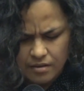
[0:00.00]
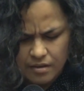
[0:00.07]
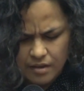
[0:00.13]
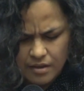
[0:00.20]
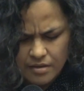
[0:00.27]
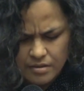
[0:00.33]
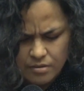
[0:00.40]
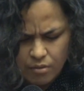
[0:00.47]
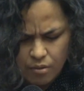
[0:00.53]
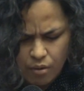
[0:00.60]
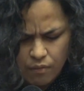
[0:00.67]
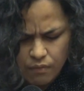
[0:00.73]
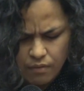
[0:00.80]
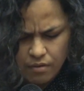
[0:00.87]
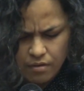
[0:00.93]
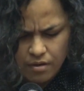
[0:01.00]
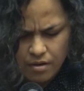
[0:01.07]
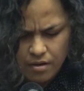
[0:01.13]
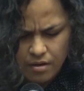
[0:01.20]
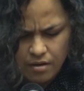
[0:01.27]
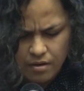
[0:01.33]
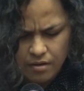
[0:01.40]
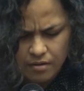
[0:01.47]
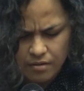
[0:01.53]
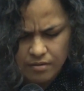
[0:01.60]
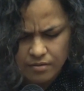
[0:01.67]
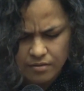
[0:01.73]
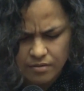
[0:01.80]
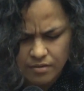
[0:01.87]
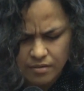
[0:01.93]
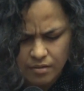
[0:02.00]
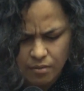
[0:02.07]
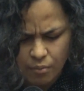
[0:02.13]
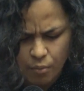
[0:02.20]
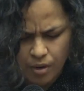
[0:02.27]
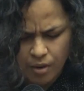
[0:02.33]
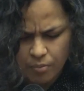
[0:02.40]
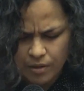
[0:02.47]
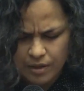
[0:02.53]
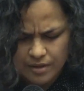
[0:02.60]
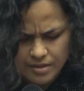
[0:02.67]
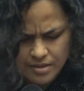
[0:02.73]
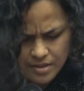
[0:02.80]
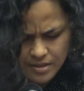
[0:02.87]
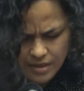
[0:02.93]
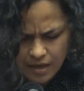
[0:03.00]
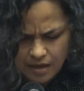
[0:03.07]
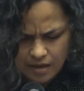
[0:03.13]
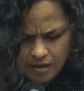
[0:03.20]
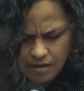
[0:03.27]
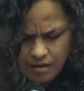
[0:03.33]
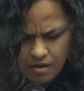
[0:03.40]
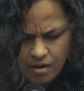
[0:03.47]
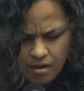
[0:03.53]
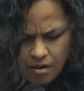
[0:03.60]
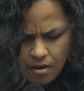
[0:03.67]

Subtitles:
things over where we can stay,